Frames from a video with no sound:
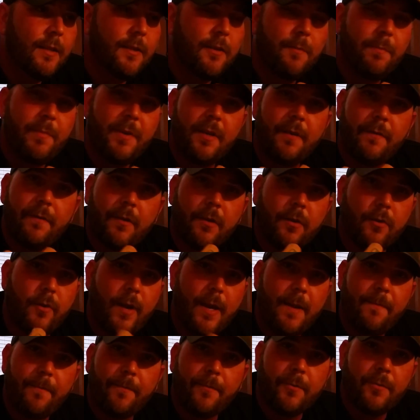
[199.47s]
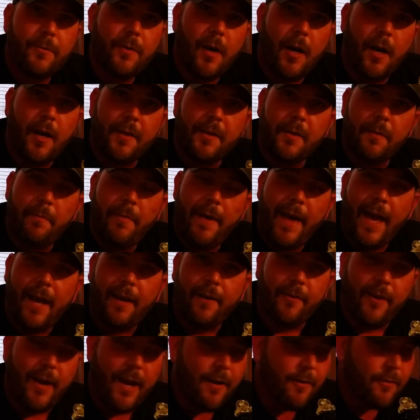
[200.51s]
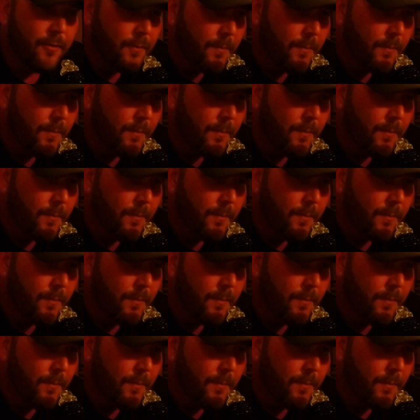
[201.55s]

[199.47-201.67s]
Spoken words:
a little bit of a grapefruit on the background.